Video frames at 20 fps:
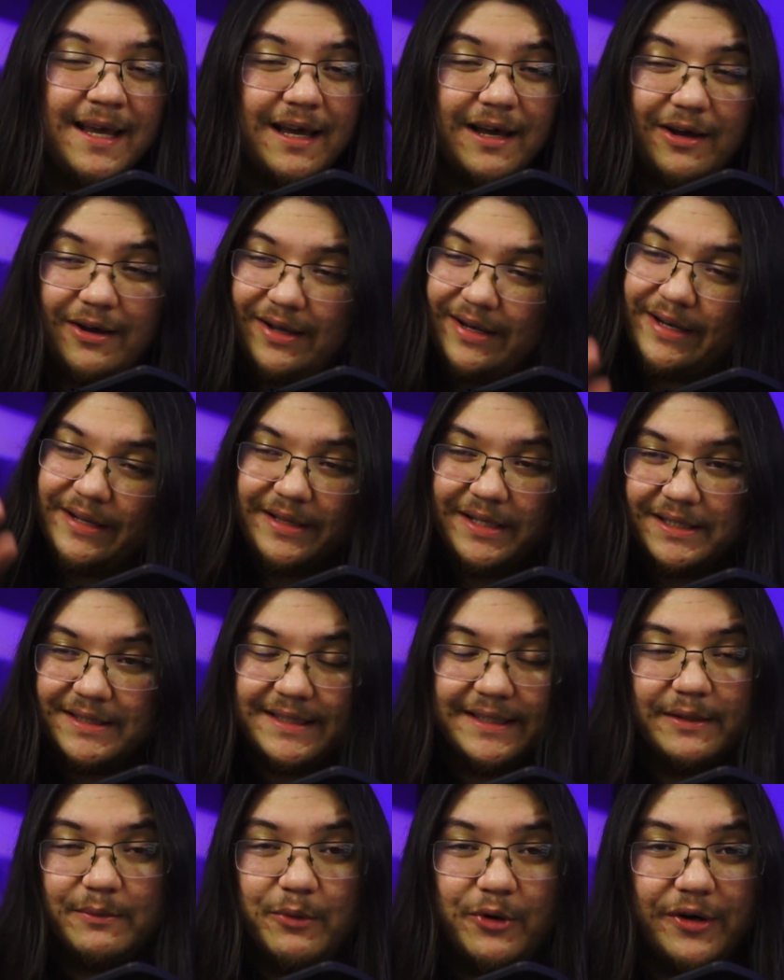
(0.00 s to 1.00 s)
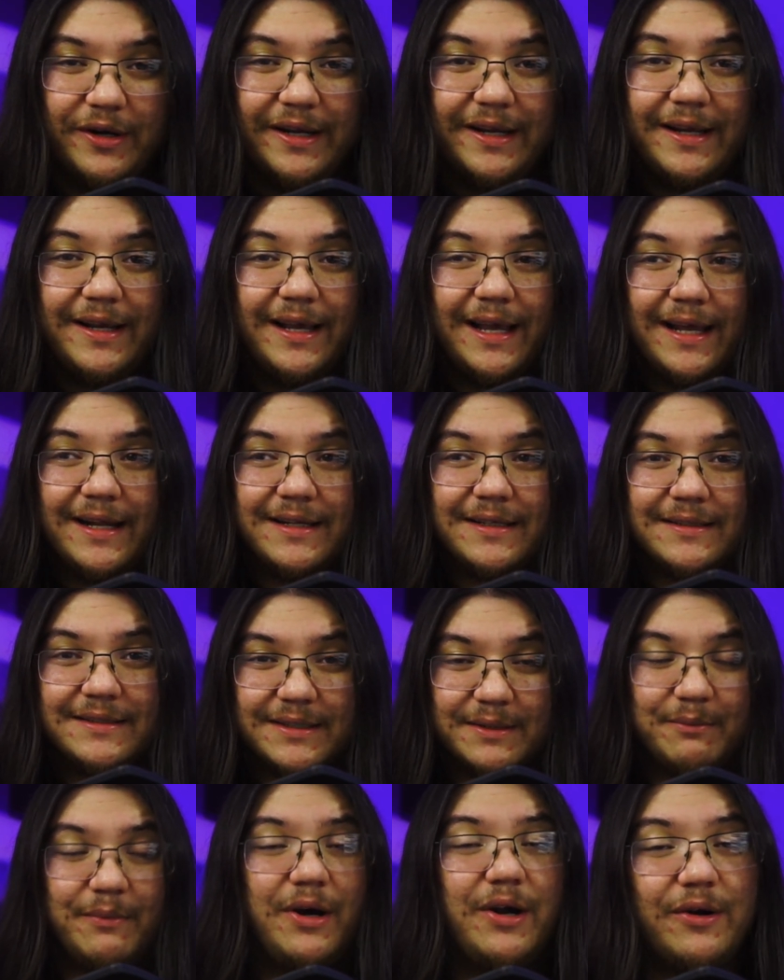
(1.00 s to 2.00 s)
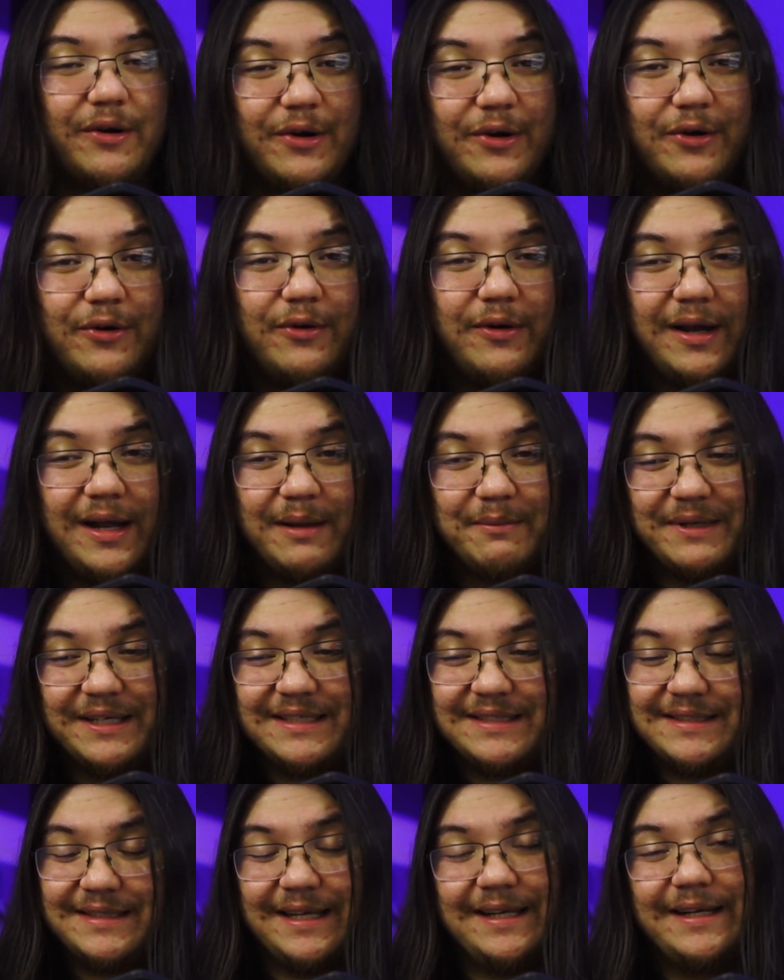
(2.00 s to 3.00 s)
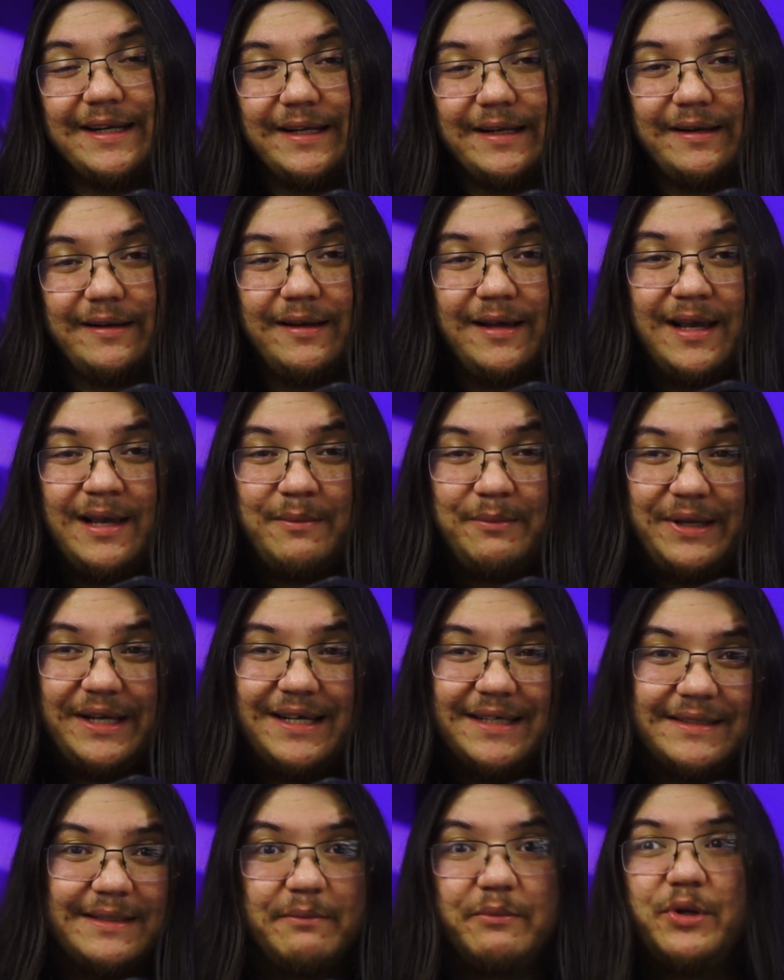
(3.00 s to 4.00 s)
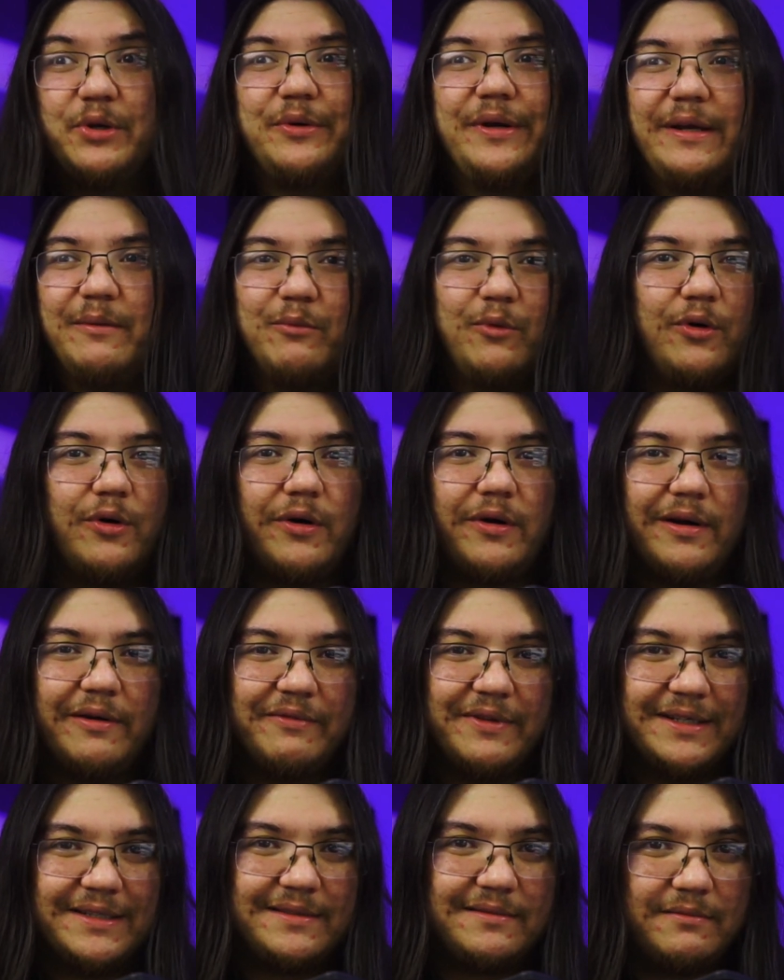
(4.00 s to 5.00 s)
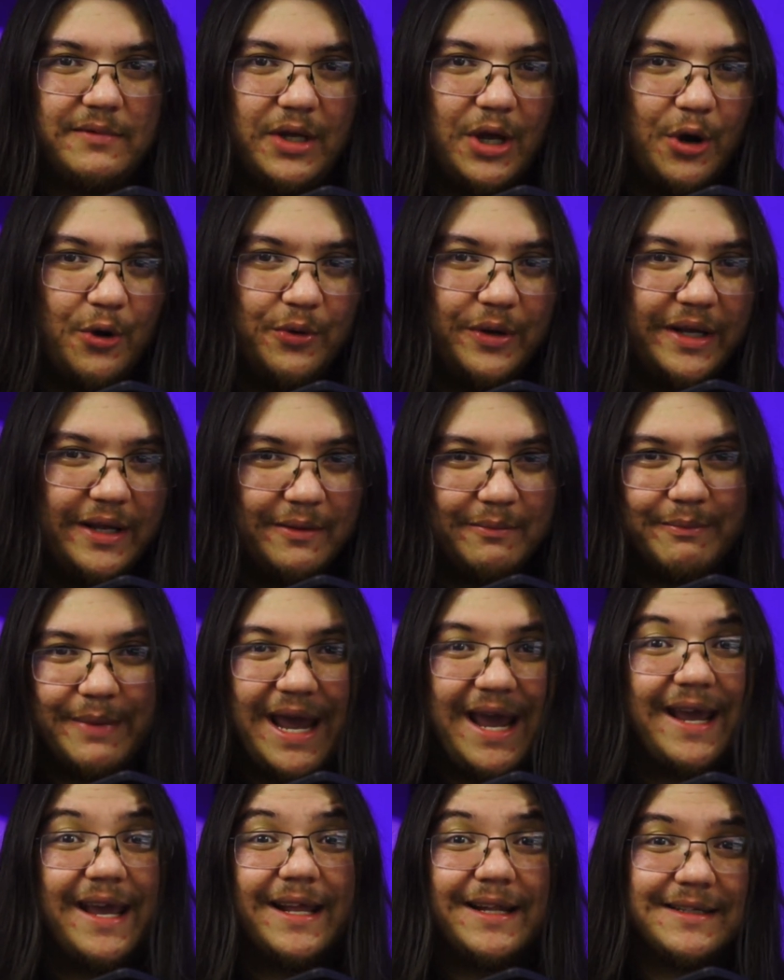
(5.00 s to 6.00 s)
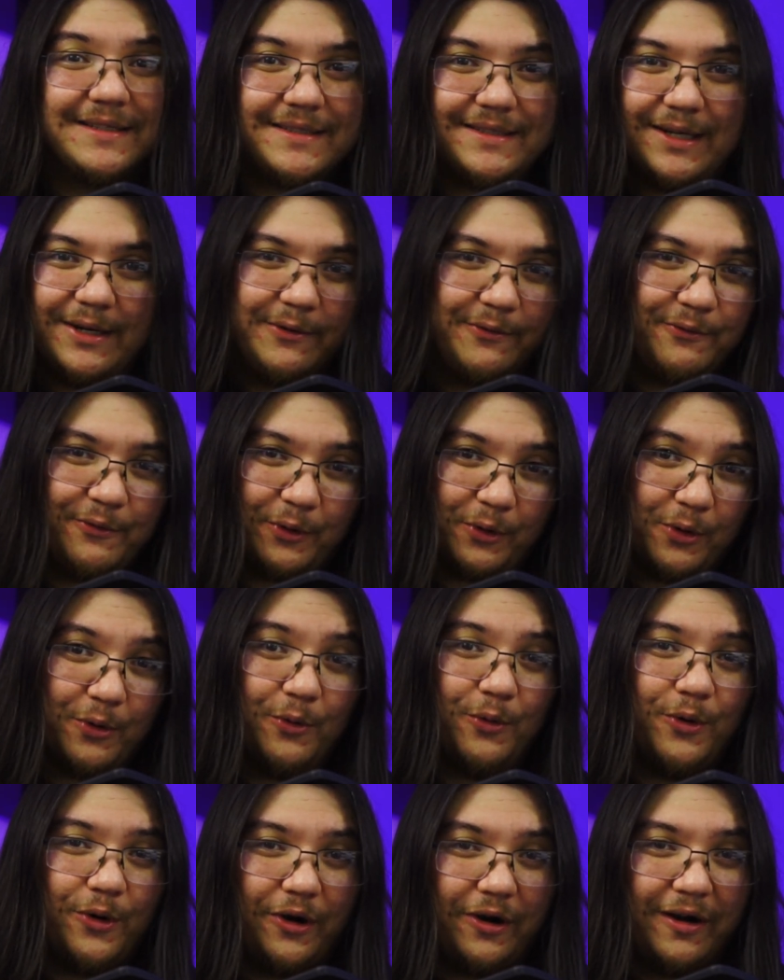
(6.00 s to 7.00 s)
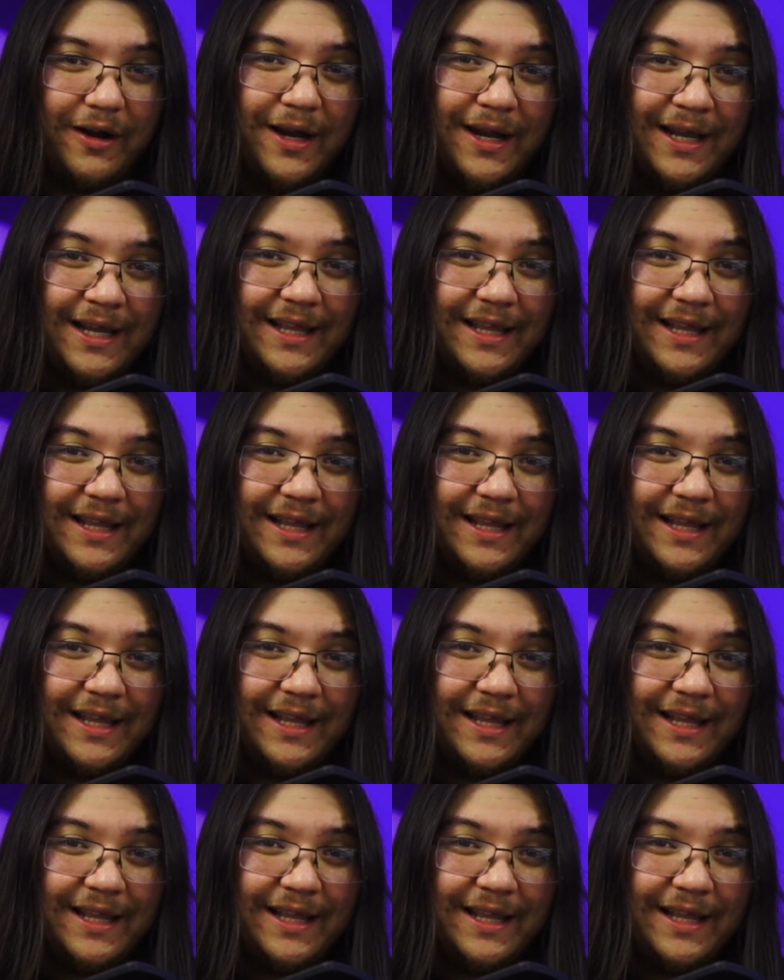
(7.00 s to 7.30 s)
Uh, I did this in the morning, and tomorrow I'm excited because I'm doing more of this coding backend stuff for Core